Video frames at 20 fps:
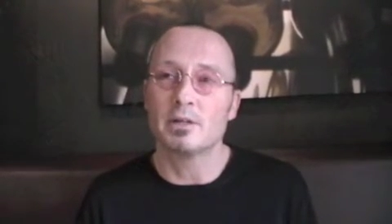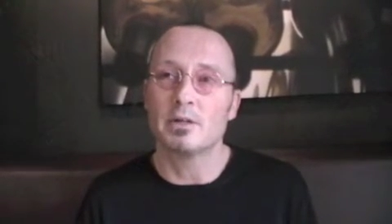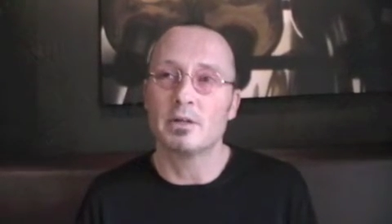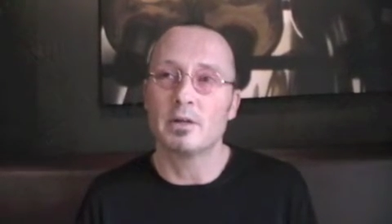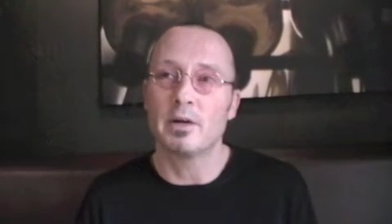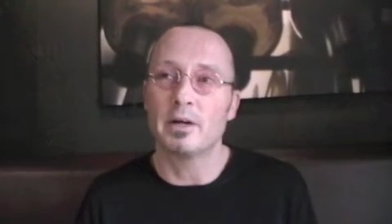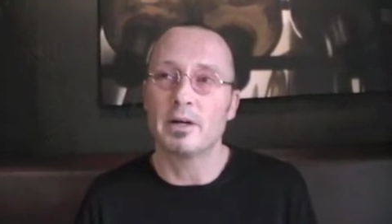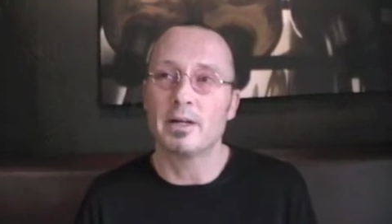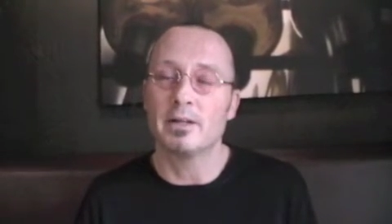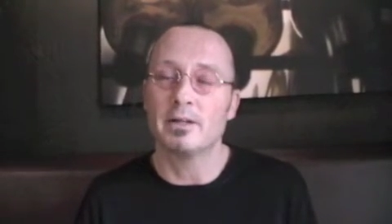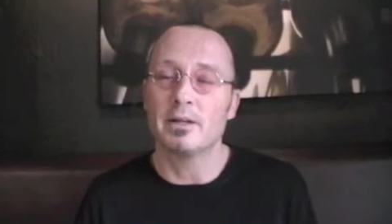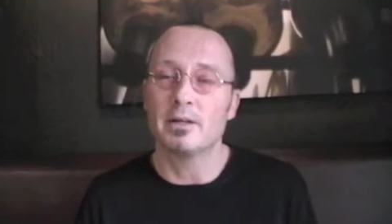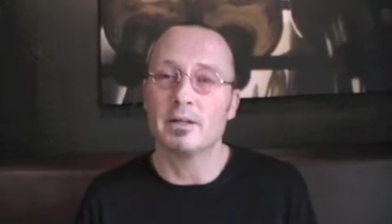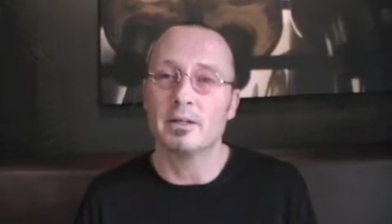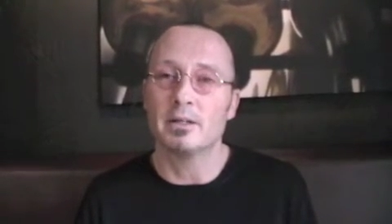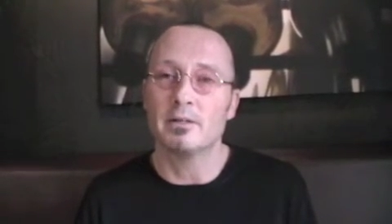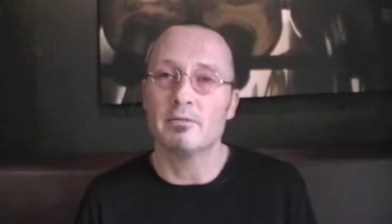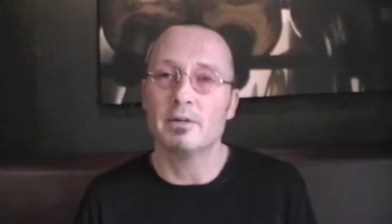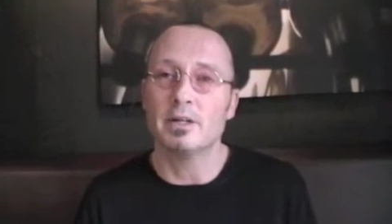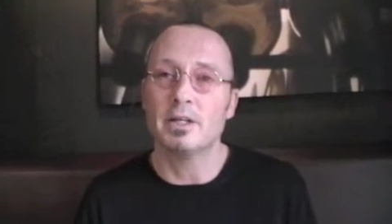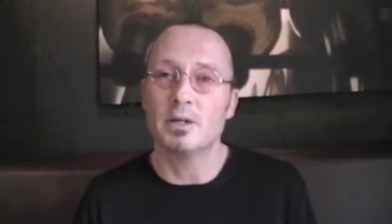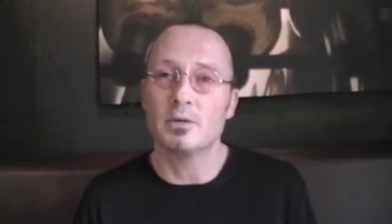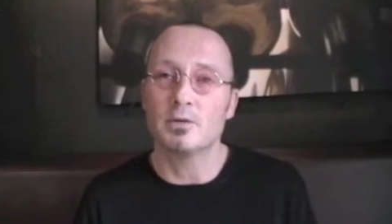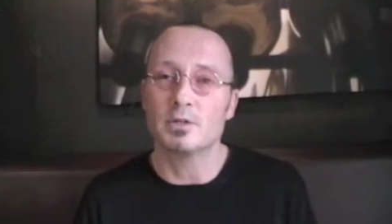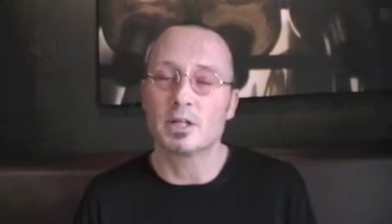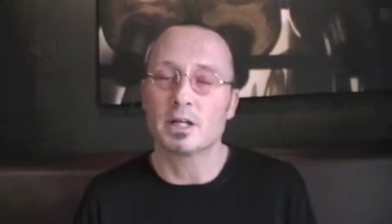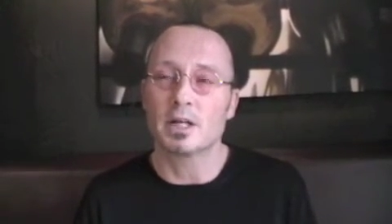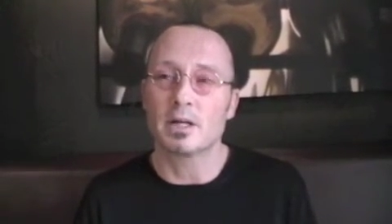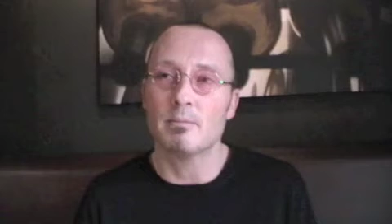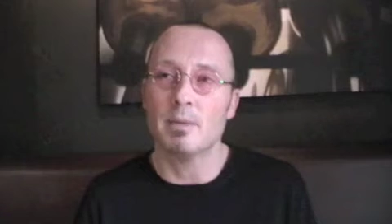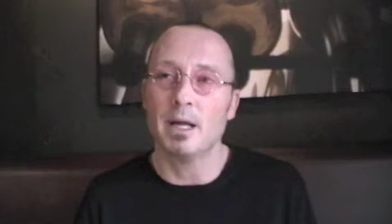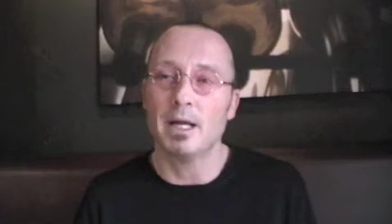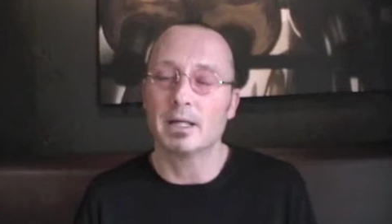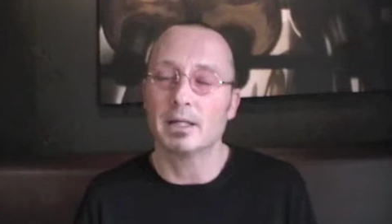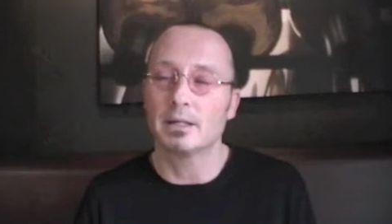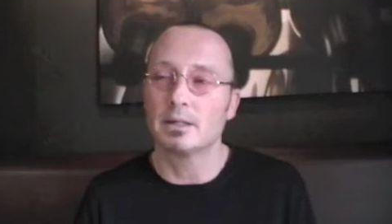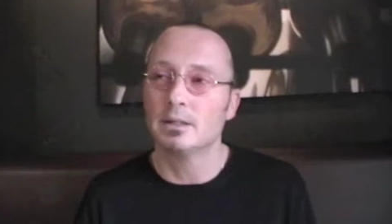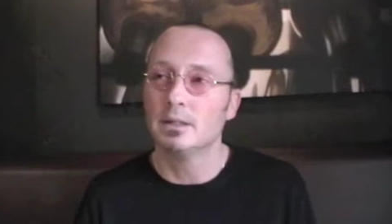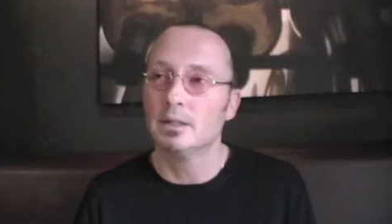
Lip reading: They're there in the videos that I make,